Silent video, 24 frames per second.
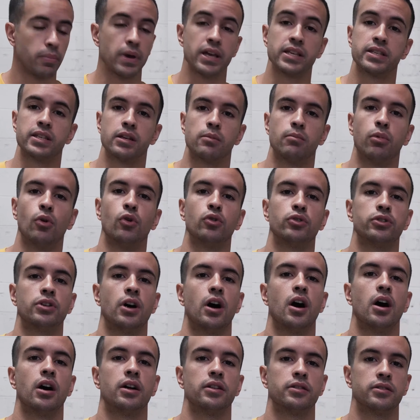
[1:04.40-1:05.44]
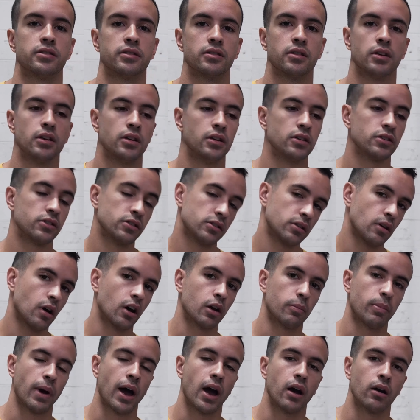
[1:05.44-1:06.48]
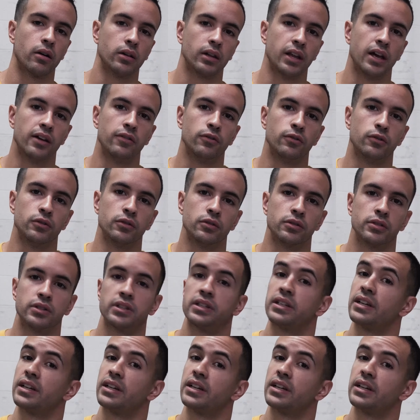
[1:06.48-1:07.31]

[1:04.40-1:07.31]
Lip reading: basic bolt-ons, stock power levels,